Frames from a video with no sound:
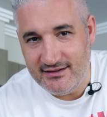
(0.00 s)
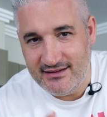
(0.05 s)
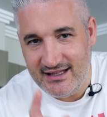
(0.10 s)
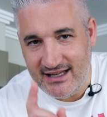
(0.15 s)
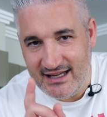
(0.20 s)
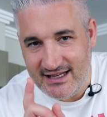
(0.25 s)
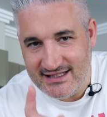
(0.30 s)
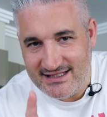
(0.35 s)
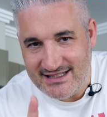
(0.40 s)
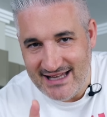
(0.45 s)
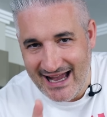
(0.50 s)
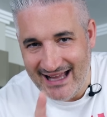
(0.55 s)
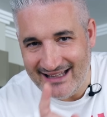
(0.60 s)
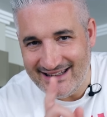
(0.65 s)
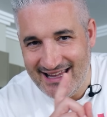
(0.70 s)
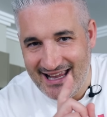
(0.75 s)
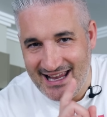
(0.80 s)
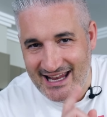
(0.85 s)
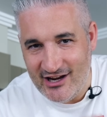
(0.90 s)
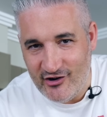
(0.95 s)
These are
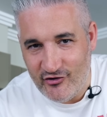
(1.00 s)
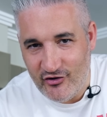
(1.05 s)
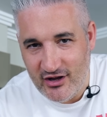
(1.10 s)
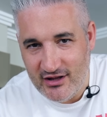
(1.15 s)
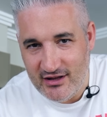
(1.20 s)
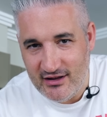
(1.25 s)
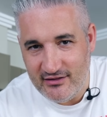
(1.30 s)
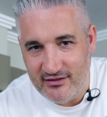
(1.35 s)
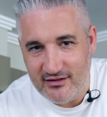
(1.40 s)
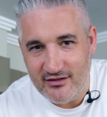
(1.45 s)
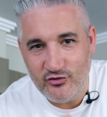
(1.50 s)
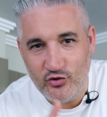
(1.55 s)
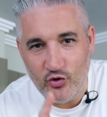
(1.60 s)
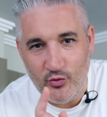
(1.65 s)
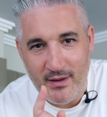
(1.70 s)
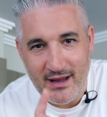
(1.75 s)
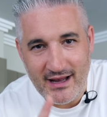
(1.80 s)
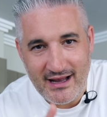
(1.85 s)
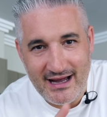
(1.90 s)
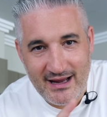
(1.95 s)
the ingredients
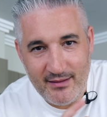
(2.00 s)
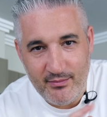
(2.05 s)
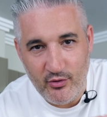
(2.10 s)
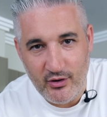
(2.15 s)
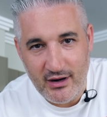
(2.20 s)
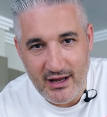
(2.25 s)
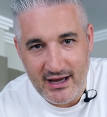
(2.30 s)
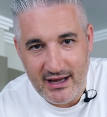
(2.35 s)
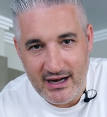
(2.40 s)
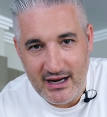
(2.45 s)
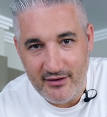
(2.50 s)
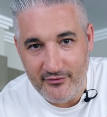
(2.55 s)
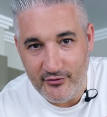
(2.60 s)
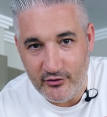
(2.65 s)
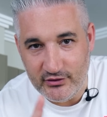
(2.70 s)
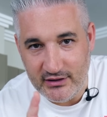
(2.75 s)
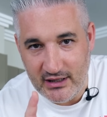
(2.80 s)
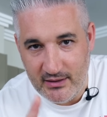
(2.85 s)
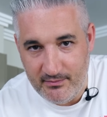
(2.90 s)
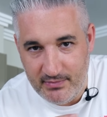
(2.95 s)
to make carbonara
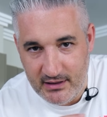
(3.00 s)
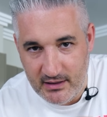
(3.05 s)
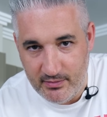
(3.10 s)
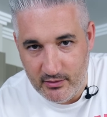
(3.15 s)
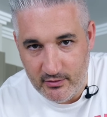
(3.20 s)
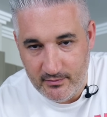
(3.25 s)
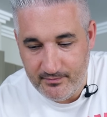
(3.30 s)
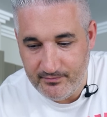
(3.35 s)
for 10 people.